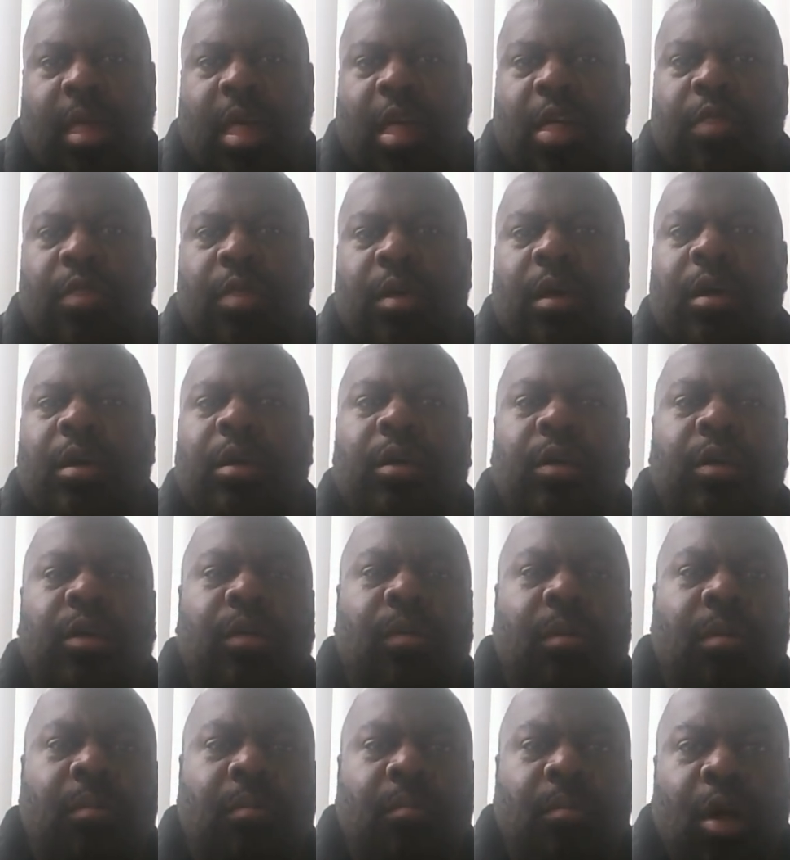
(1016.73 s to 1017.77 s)
The
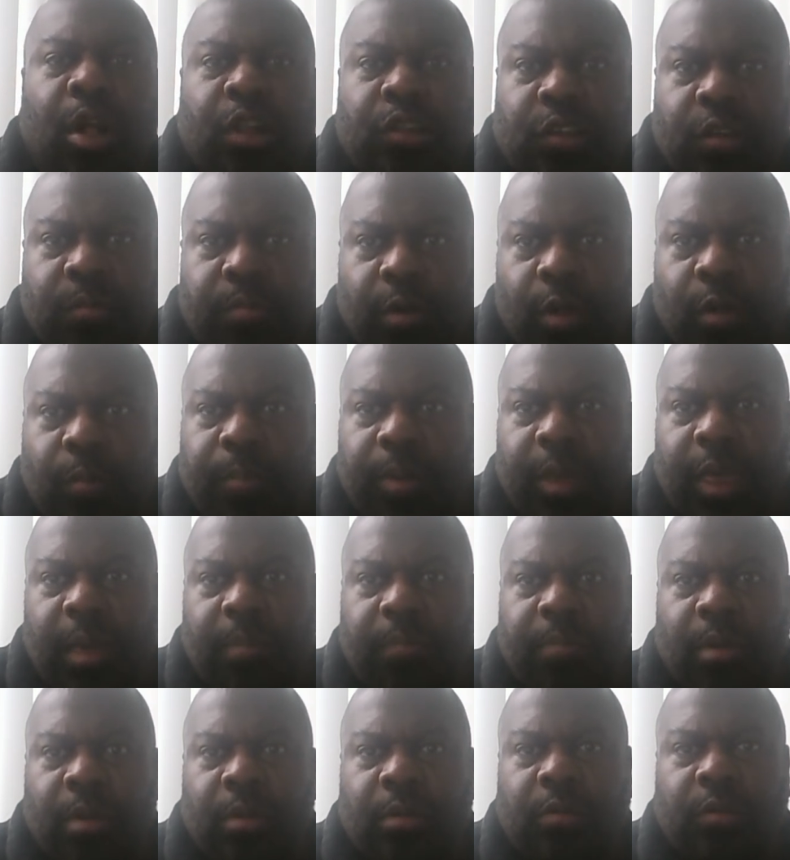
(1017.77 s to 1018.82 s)
multiple
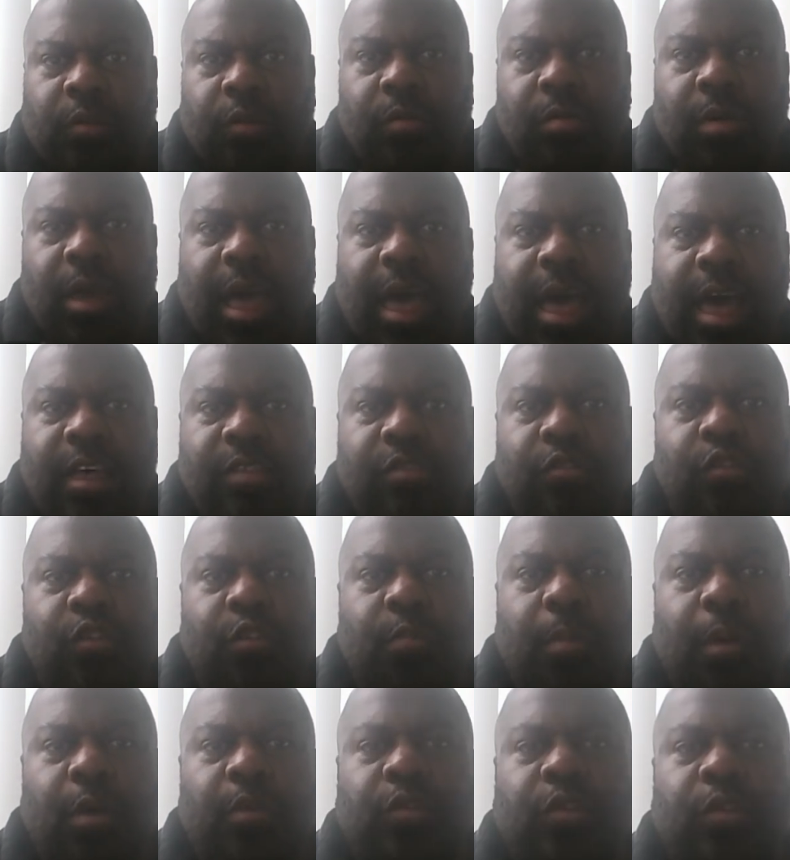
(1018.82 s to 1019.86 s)
people, two guys who were
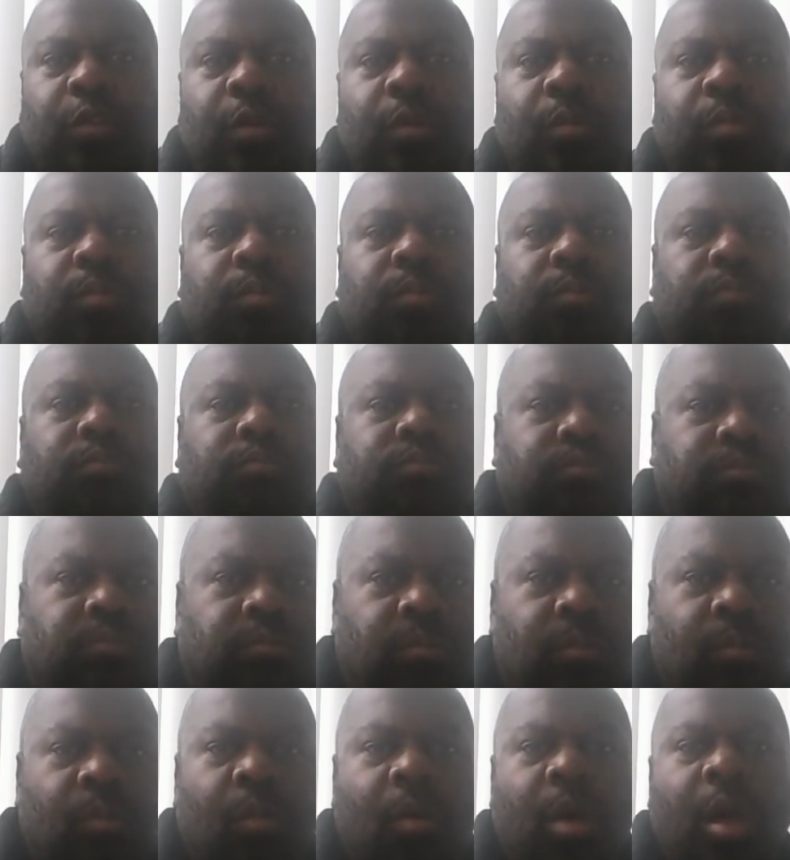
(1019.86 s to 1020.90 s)
supposed to
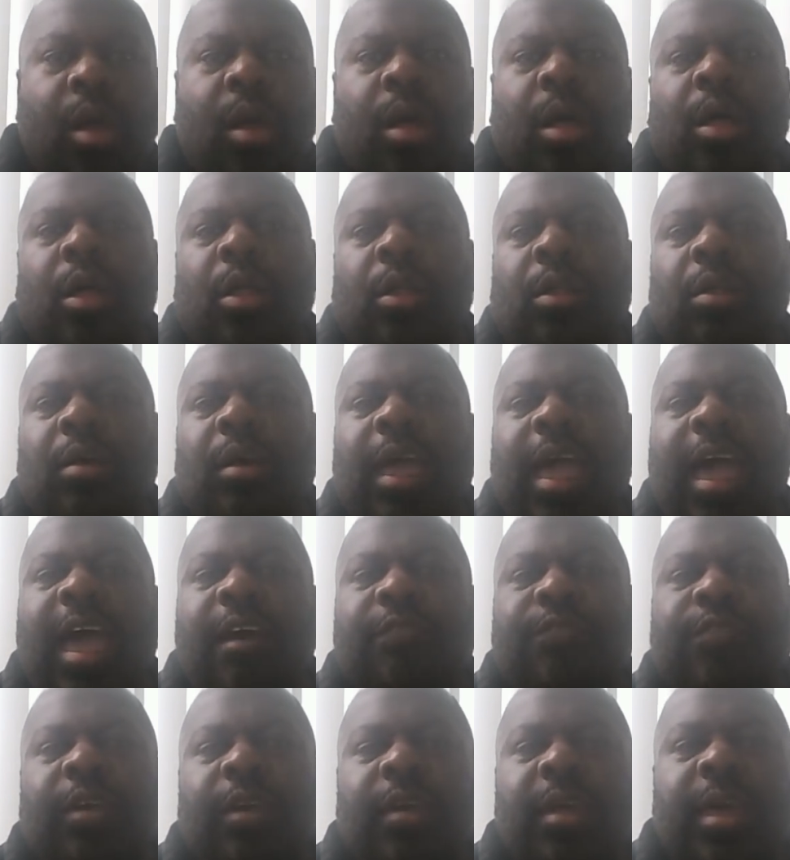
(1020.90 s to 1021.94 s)
look
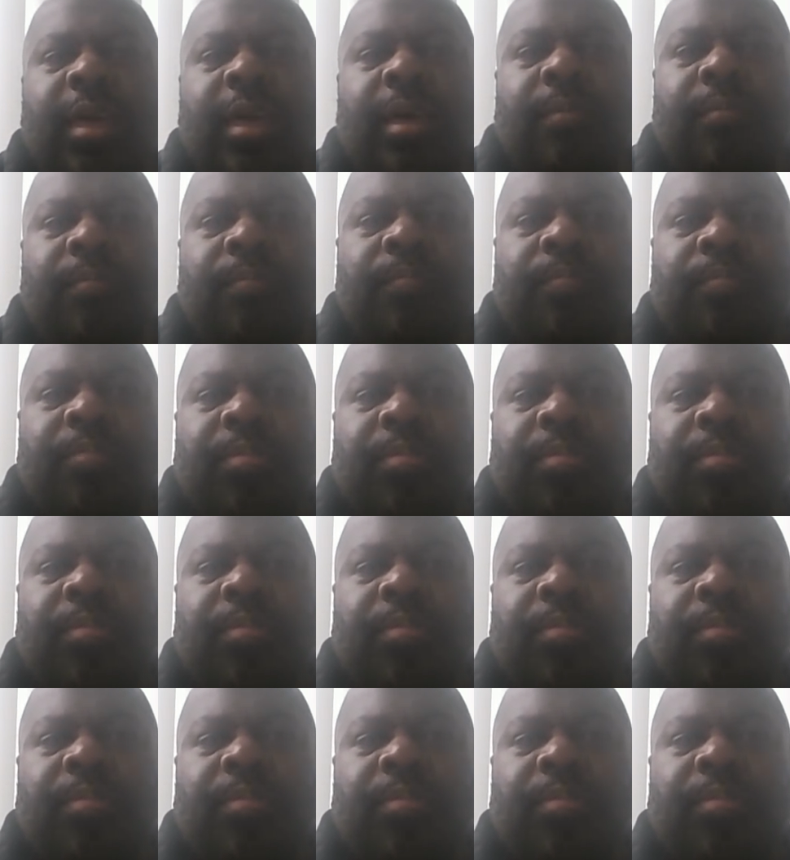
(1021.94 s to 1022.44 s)
after him,